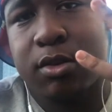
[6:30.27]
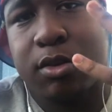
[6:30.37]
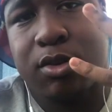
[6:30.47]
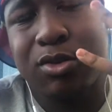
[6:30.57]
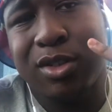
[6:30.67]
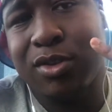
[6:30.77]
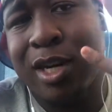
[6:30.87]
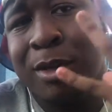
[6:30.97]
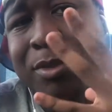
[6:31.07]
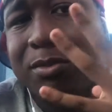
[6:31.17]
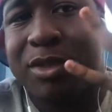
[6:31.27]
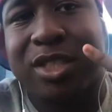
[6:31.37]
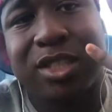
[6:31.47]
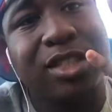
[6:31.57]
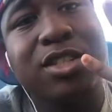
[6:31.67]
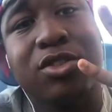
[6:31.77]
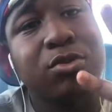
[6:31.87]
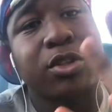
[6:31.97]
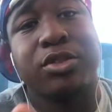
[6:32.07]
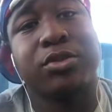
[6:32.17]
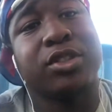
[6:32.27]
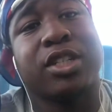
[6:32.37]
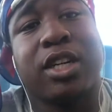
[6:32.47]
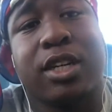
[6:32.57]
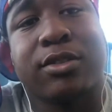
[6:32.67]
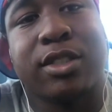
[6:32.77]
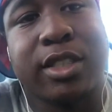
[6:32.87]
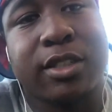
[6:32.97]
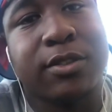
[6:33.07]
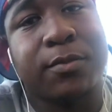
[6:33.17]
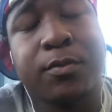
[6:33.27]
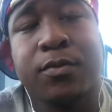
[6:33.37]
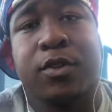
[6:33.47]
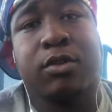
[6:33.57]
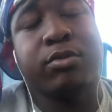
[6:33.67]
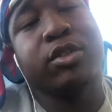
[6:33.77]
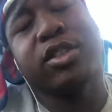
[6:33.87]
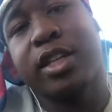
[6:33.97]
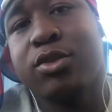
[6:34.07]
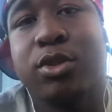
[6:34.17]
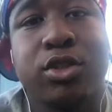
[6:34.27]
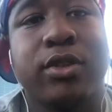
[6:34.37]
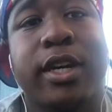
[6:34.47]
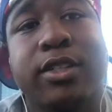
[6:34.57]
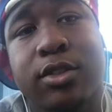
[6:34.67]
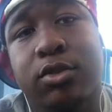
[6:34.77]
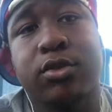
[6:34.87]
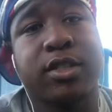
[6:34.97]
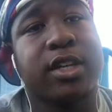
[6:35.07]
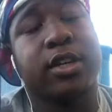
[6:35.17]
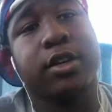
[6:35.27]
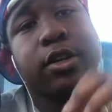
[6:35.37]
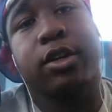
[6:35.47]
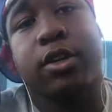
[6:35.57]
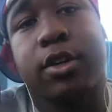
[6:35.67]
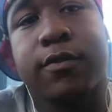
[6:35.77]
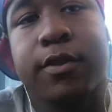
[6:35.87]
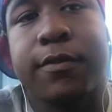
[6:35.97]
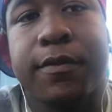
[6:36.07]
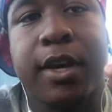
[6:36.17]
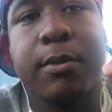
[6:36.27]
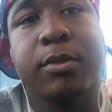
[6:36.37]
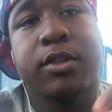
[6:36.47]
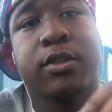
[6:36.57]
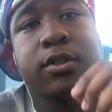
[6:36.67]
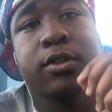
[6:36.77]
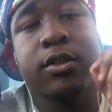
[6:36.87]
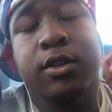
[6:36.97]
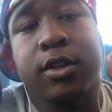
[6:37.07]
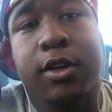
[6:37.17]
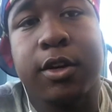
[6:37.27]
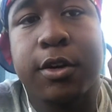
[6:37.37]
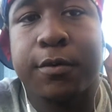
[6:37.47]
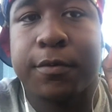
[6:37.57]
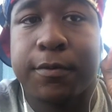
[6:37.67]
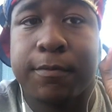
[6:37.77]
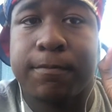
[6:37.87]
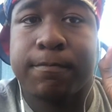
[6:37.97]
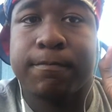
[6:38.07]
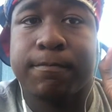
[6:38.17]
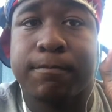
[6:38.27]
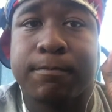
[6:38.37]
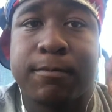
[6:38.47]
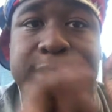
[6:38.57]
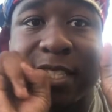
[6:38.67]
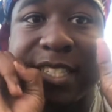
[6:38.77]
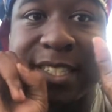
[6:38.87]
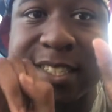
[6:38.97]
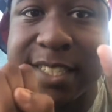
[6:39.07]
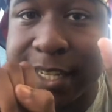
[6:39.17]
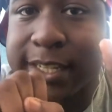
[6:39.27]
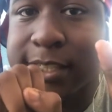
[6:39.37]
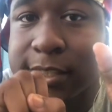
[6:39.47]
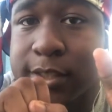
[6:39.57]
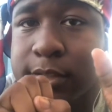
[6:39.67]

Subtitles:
You gotta be a machine to work 3 jobs now. But that's what you got to do to take care of a family of 6.